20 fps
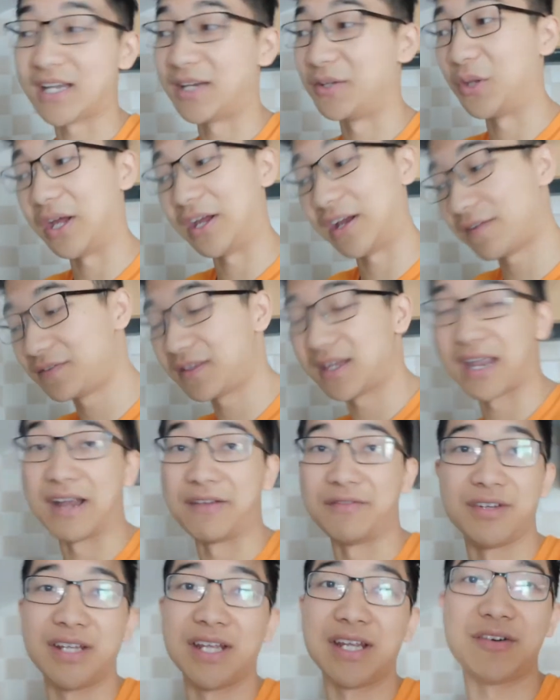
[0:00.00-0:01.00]
I, I have that
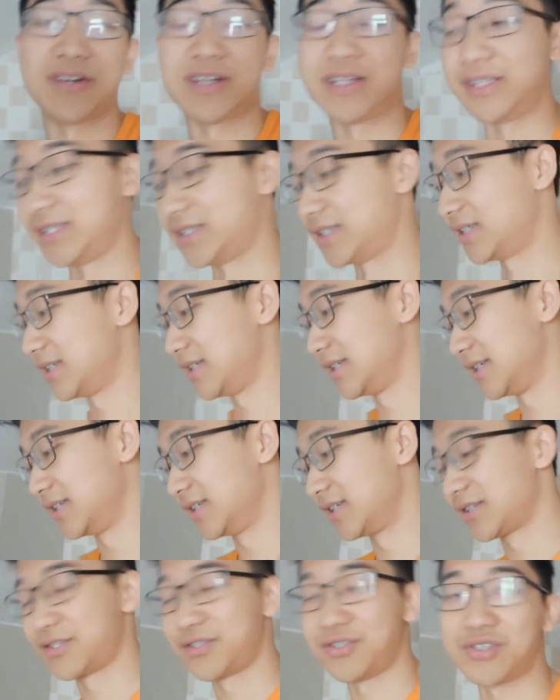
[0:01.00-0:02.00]
every day really,
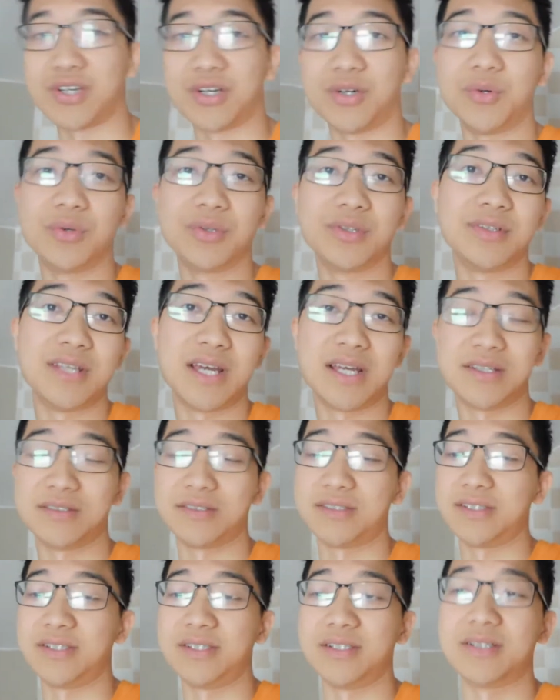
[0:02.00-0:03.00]
because you've got all the
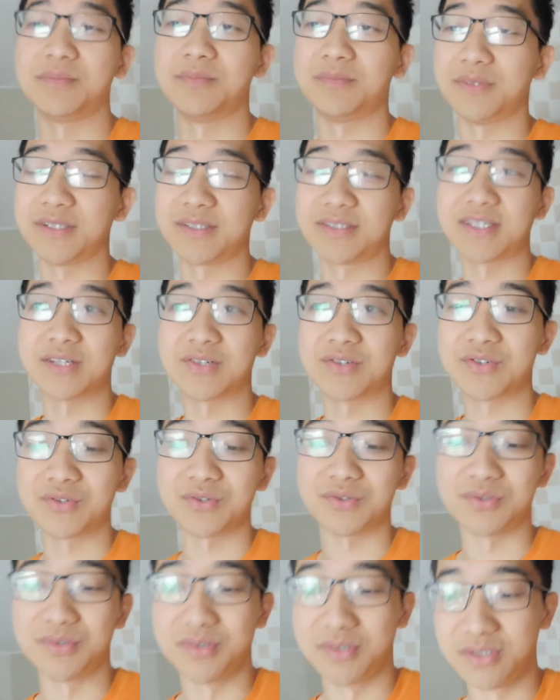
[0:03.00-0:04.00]
the um,
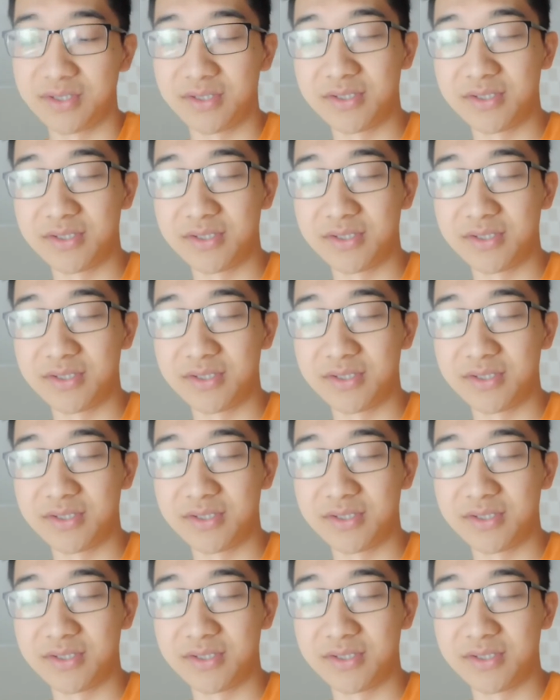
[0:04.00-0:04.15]
essential